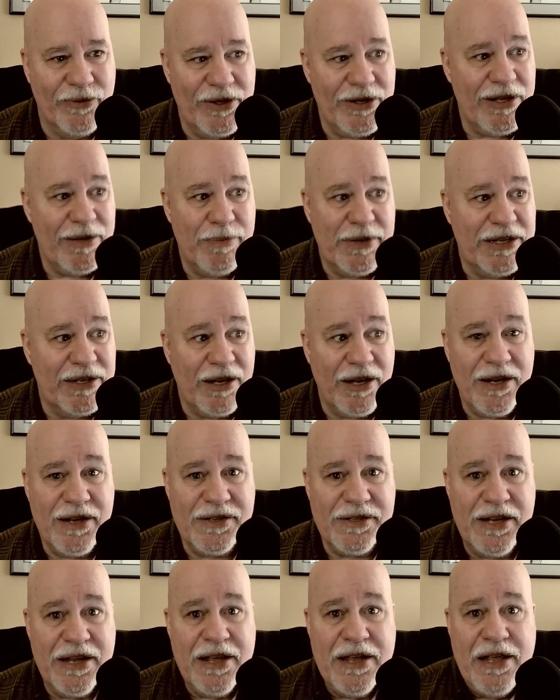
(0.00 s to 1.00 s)

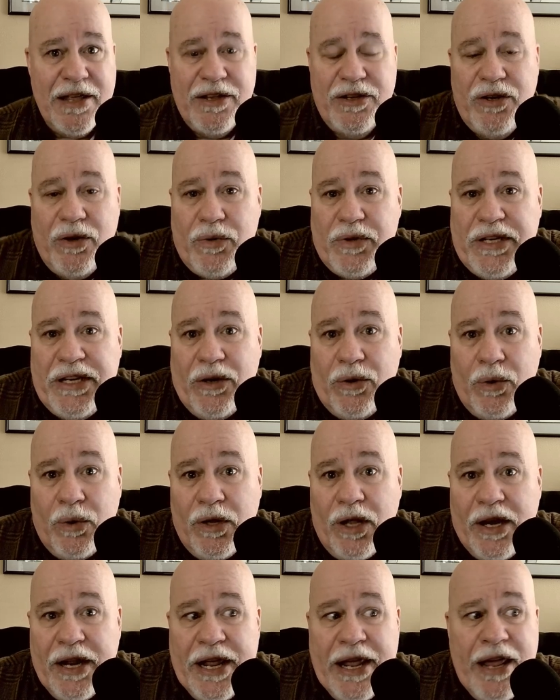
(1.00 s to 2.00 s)
because you don't need a whole
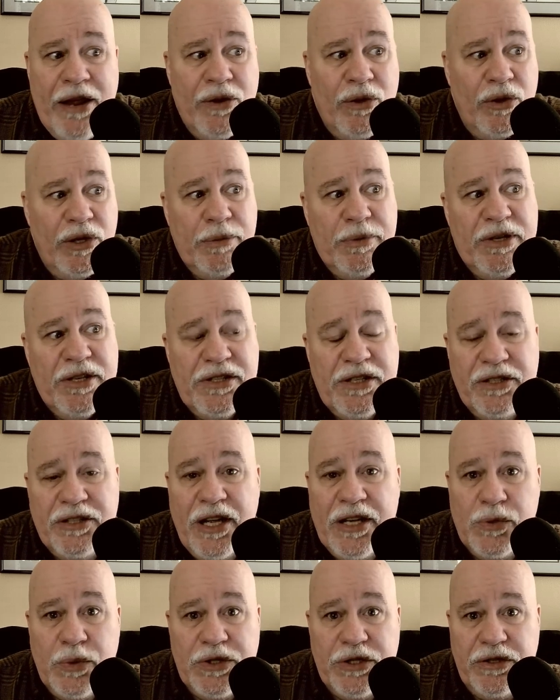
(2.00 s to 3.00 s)
lot of hand holding because it
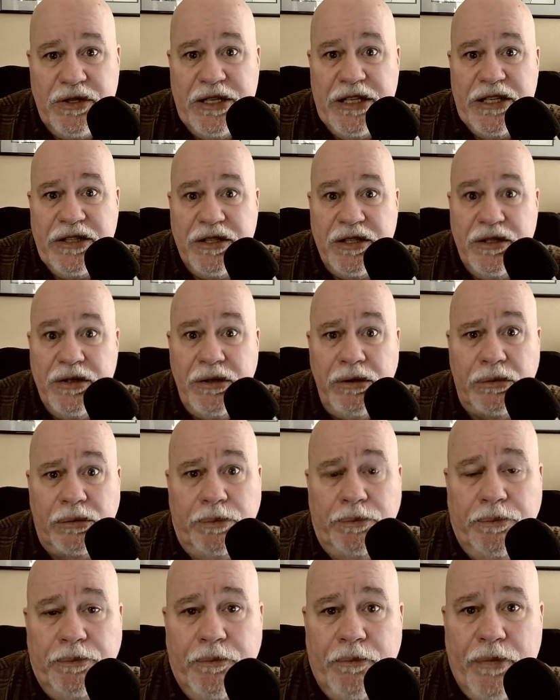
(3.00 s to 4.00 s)
does what you need it to do.
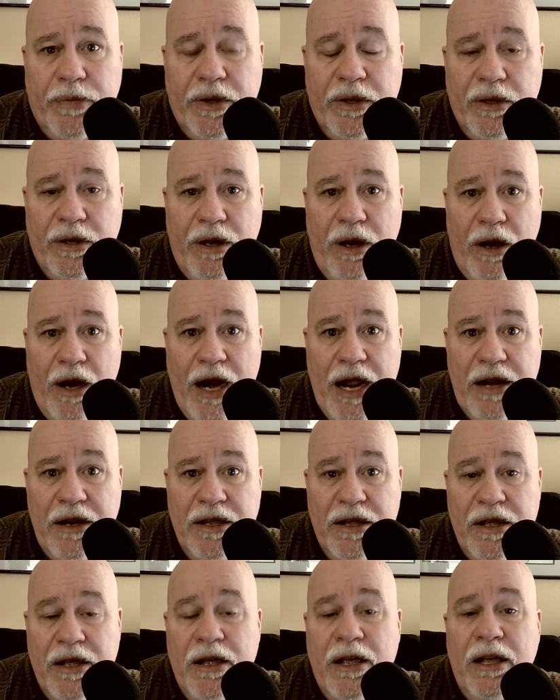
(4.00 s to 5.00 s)
All right.
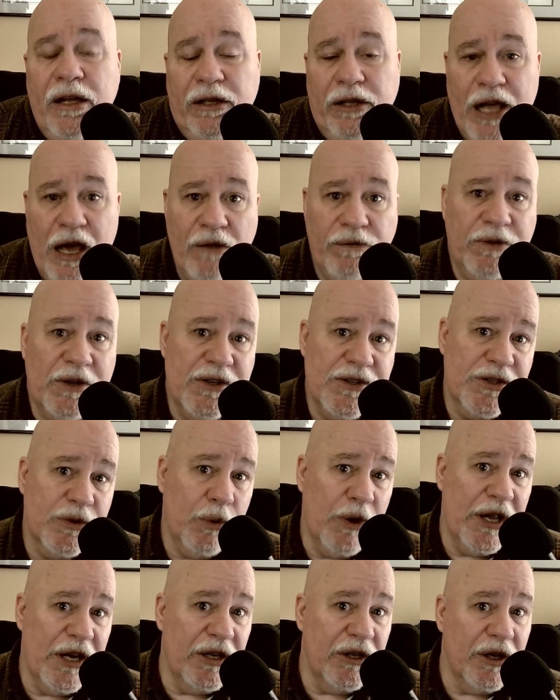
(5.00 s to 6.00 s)
Cloudflare is the
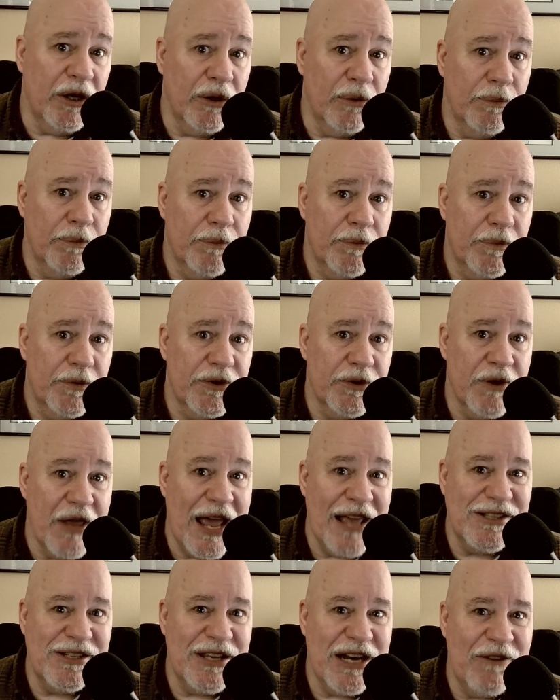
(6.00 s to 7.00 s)
way to go. So
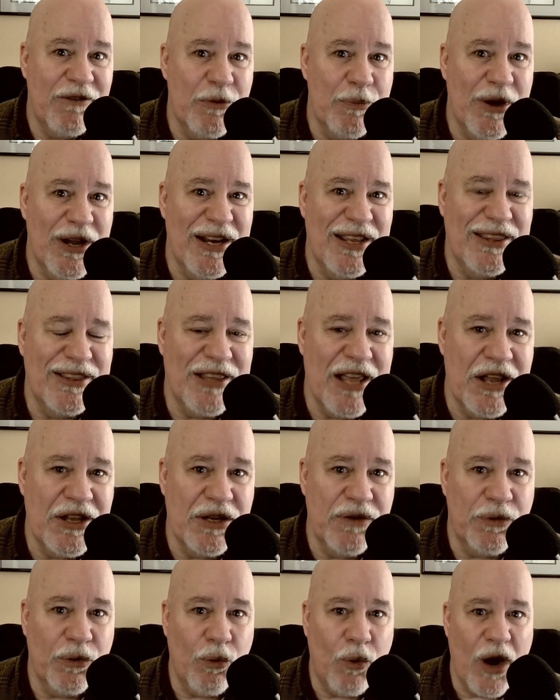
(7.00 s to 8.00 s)
that's it, everybody. Thank
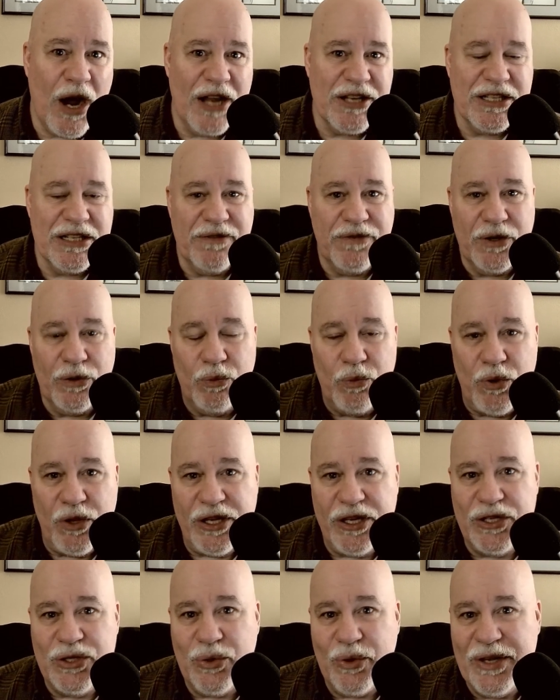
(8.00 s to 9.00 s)
you for watching. If you're
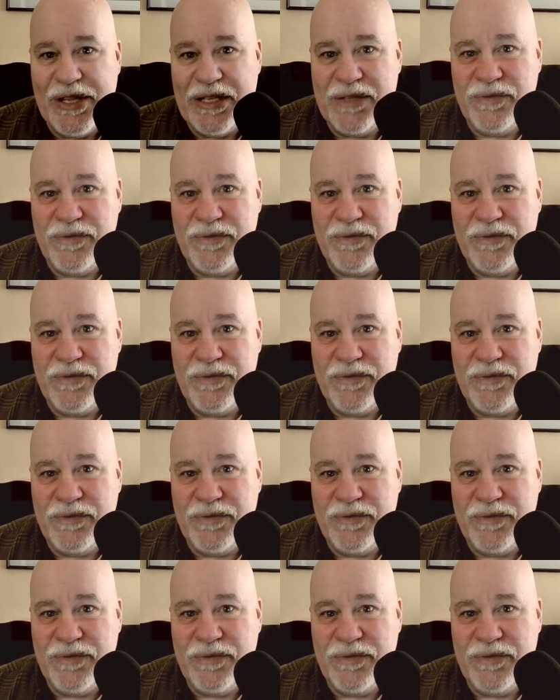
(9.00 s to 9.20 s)
really enjoying these